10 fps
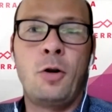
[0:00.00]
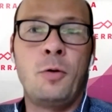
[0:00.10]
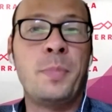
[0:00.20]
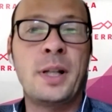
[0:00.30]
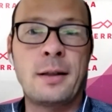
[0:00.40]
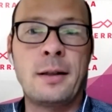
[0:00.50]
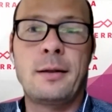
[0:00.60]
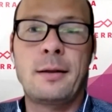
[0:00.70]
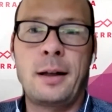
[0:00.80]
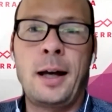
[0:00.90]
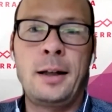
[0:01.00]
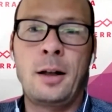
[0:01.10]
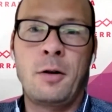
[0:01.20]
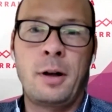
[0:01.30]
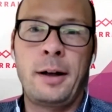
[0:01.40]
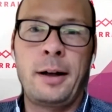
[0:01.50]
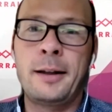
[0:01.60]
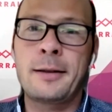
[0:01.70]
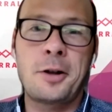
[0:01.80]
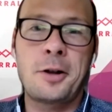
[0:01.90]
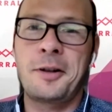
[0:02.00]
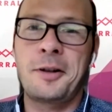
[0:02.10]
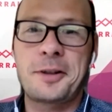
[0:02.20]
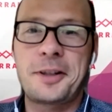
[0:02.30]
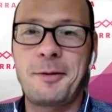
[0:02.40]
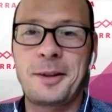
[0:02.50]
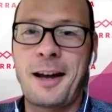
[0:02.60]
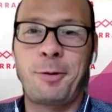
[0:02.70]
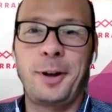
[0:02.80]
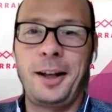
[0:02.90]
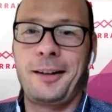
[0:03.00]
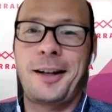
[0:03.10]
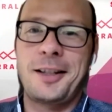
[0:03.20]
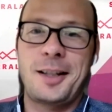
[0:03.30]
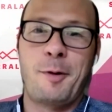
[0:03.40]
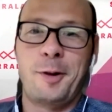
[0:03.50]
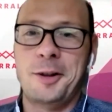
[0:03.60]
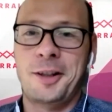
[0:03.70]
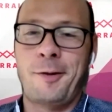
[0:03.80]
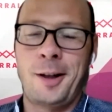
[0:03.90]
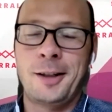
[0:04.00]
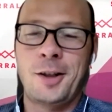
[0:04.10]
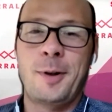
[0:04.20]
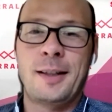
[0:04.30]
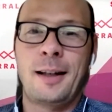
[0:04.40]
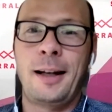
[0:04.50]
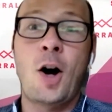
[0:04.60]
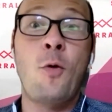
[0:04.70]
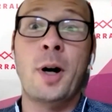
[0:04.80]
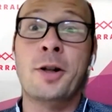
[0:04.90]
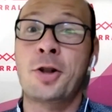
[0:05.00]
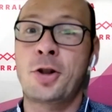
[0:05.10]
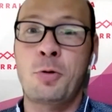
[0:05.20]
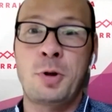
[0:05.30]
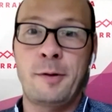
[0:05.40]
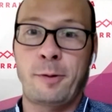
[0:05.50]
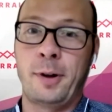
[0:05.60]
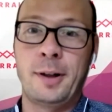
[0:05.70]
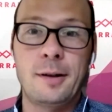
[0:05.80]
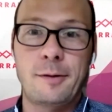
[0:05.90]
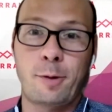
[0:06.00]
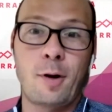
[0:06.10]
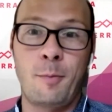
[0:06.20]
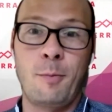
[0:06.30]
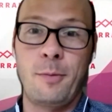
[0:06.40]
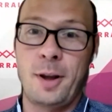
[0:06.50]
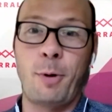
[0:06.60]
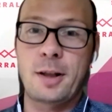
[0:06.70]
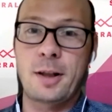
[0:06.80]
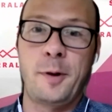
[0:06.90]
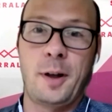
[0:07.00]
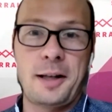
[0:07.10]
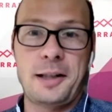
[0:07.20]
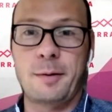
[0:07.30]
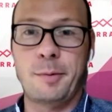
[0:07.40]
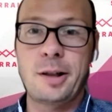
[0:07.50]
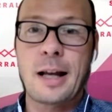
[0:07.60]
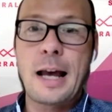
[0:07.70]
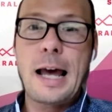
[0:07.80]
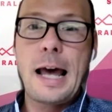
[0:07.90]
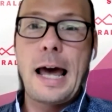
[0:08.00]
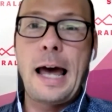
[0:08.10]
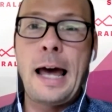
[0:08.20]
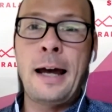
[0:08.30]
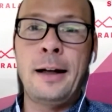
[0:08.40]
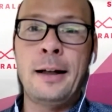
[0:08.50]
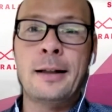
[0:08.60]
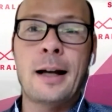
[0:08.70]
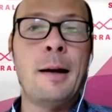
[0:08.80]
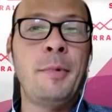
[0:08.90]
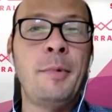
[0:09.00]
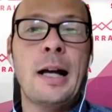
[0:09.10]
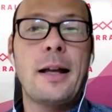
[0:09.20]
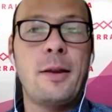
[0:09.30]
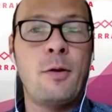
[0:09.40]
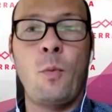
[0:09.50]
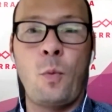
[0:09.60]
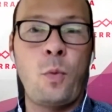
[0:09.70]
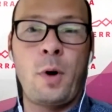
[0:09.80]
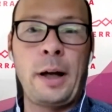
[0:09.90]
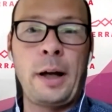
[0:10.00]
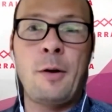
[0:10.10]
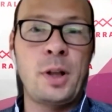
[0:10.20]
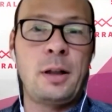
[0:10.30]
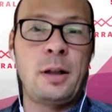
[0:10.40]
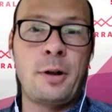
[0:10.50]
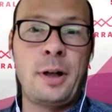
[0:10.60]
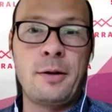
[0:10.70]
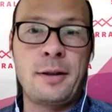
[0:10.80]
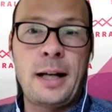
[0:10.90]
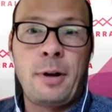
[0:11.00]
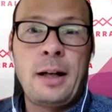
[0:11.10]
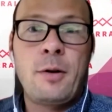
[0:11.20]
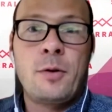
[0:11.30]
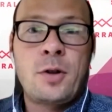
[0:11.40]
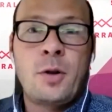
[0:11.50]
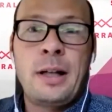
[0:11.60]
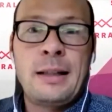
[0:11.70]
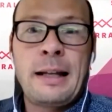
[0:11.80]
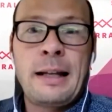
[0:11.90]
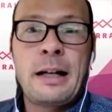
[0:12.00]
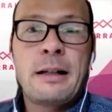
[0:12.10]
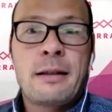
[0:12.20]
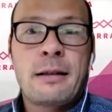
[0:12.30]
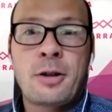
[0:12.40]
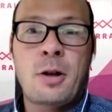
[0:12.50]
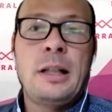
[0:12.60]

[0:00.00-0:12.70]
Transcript: your own business. And, and this is also interesting, every customer of ours has always said like, oh, we're so different from the rest of your customers. Yeah. And I mean, I get what they're trying to say, right? So it's like there is